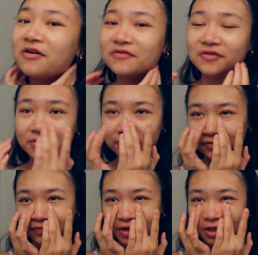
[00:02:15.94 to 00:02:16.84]
a
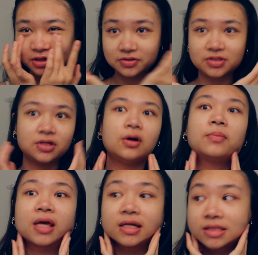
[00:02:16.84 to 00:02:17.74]
Vogue video, so
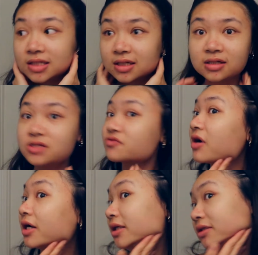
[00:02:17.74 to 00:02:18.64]
I'm guessing it's
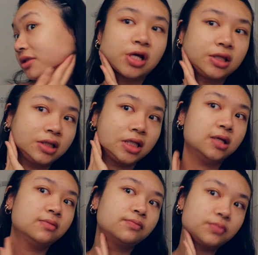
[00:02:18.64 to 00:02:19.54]
right.
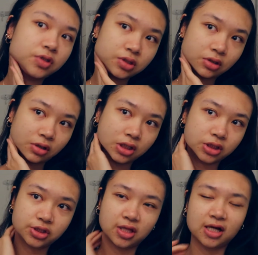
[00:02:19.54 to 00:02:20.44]
Gently
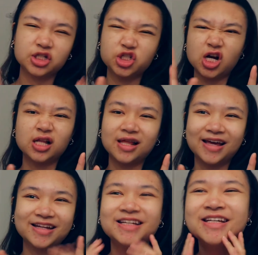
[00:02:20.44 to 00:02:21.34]
massage that
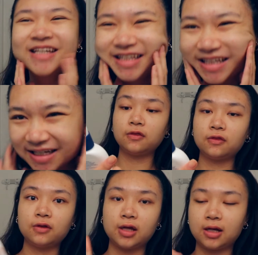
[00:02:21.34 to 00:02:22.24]
jawline.
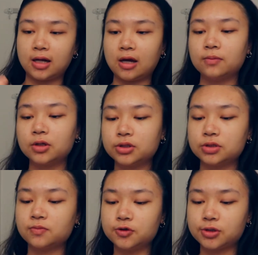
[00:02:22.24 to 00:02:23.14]
And now I'm gonna
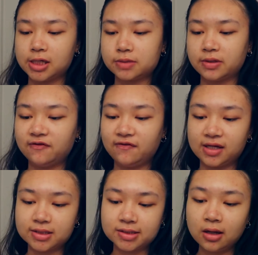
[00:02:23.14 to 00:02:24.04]
just moisturize my
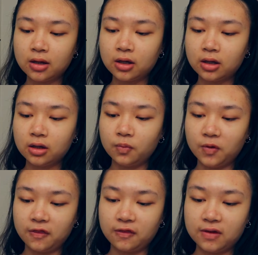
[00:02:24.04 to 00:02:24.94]
face
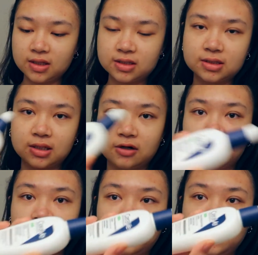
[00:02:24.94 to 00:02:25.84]
with the
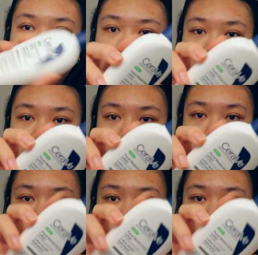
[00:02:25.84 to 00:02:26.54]
CeraVe Facial